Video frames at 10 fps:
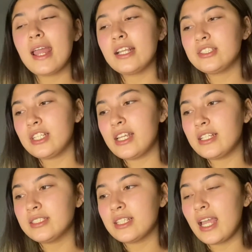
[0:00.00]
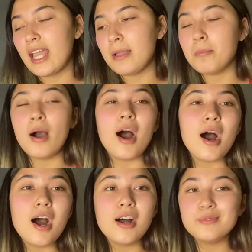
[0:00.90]
and she is a
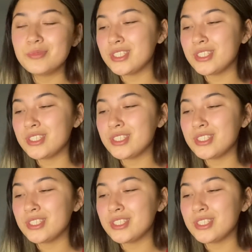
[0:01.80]
mom.